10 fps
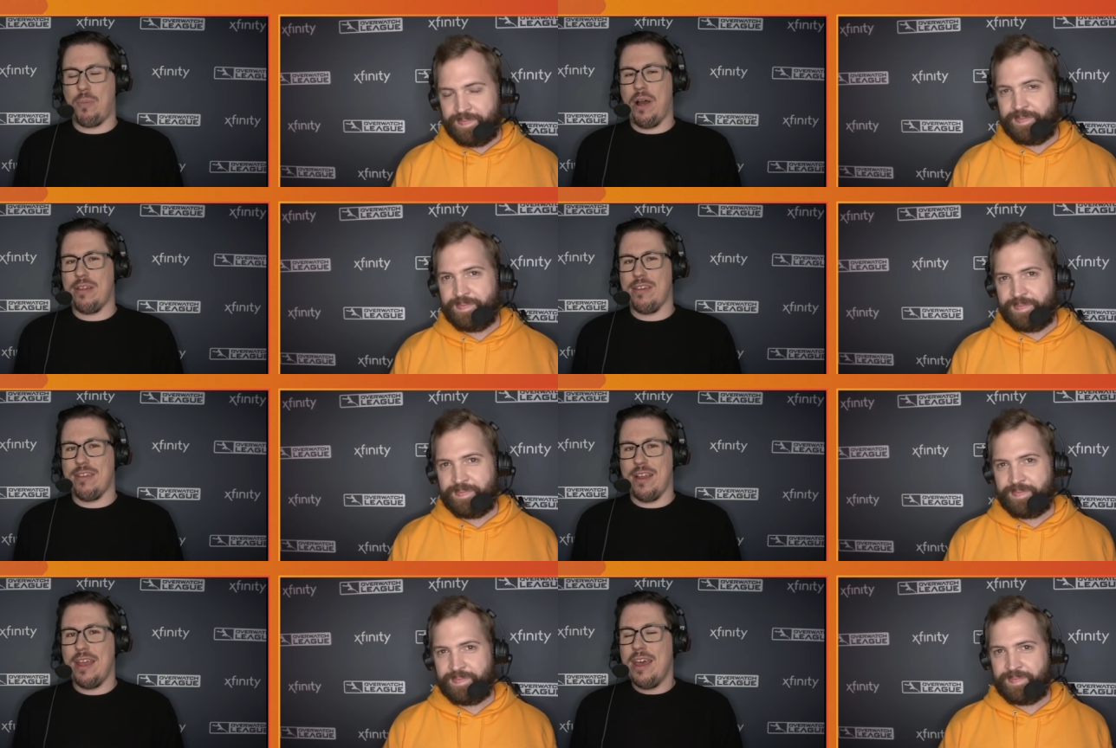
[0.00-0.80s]

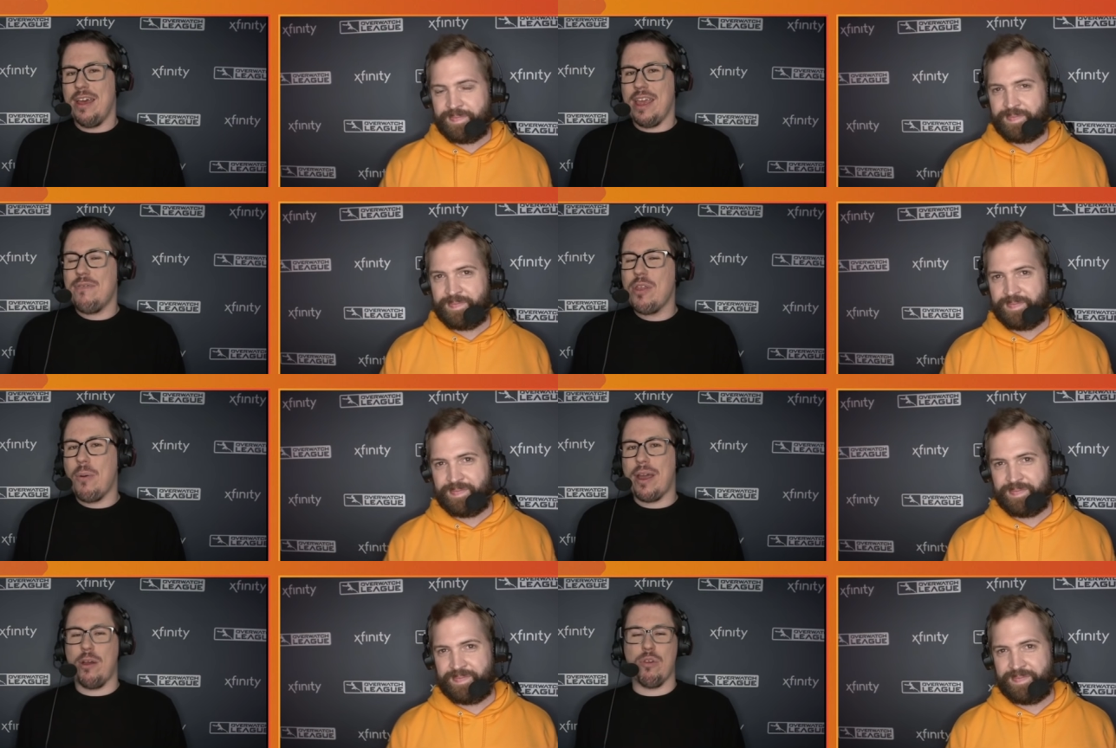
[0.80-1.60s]
Speaker 1: responses. And even
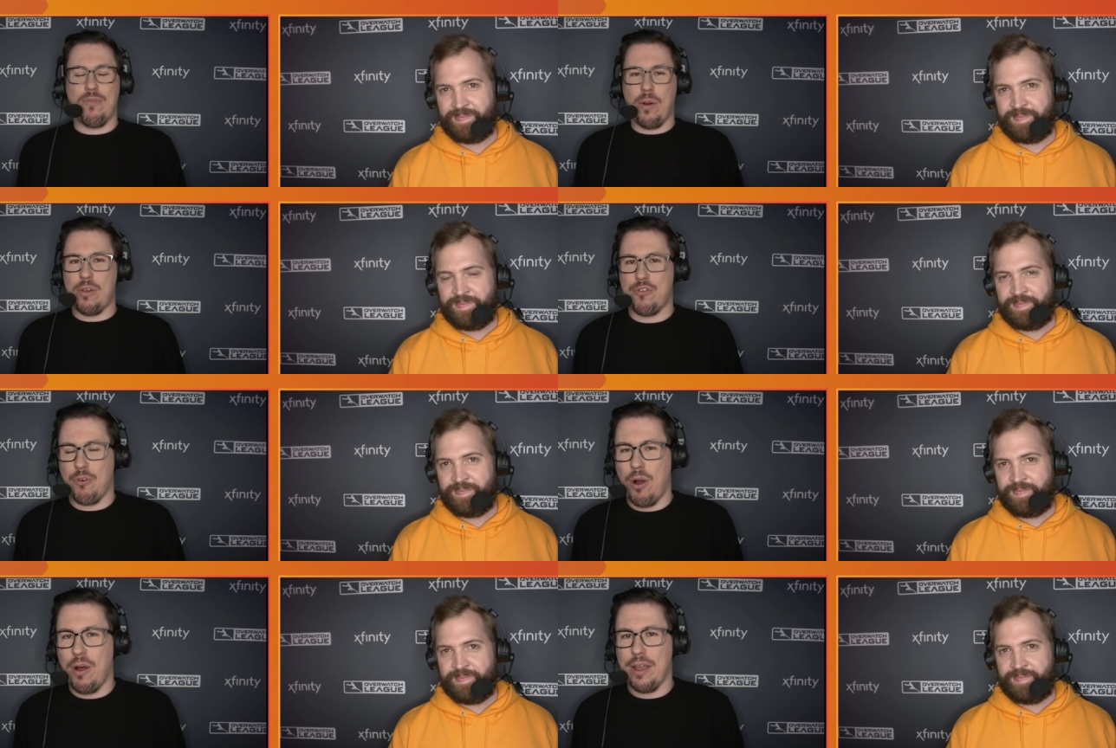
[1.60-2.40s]
though Echo is very
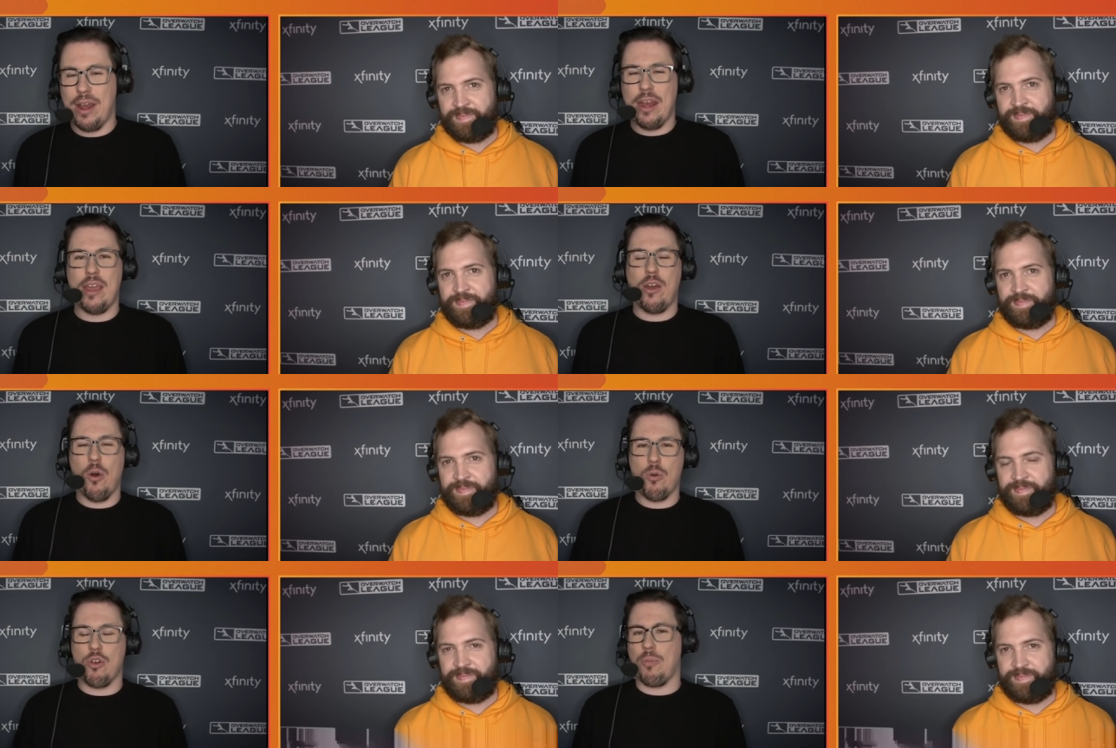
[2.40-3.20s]
strong, and any
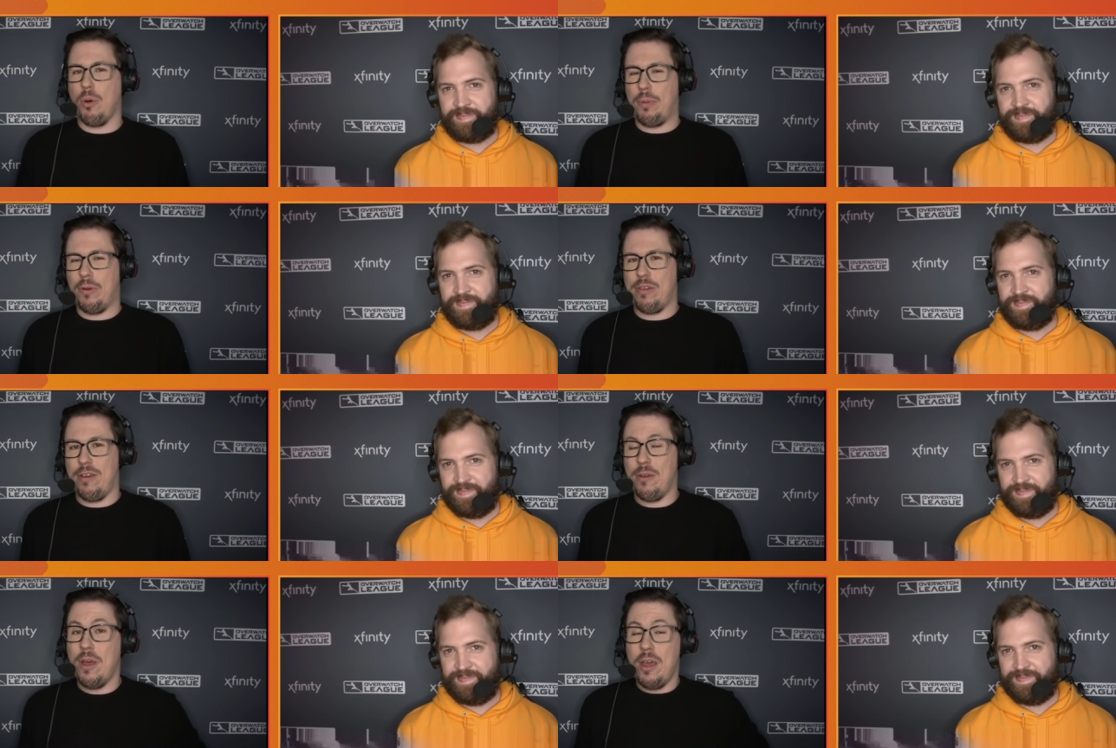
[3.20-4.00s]
coach or pro player will
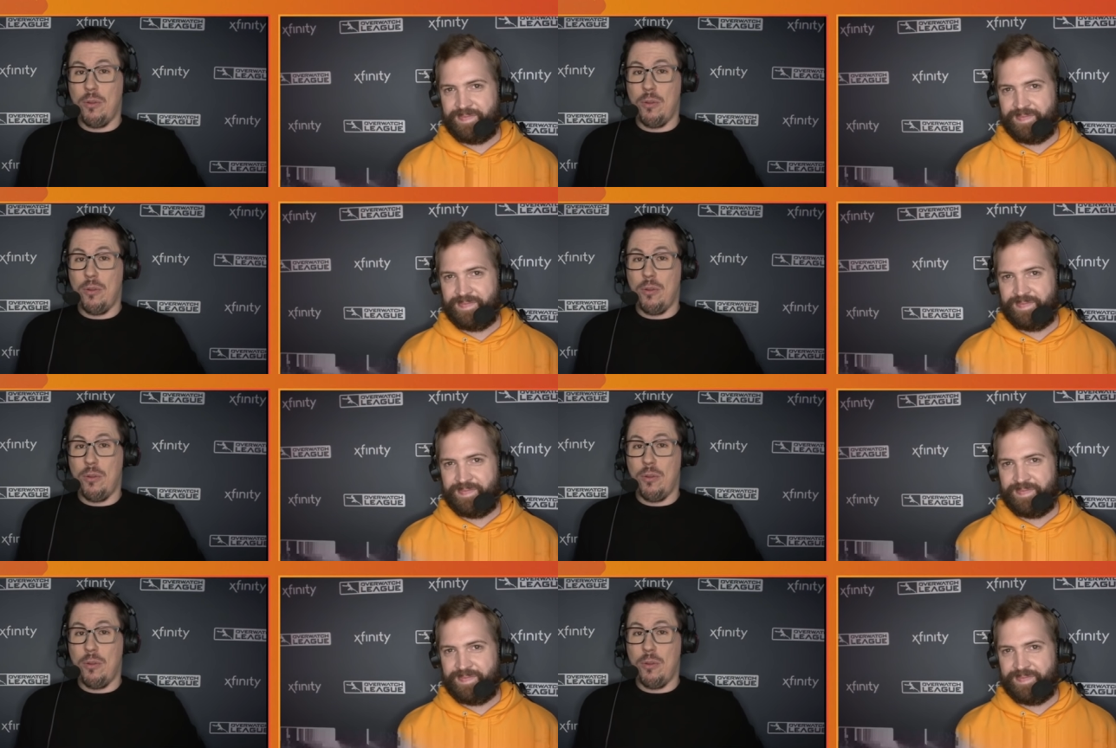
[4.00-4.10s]
tell you,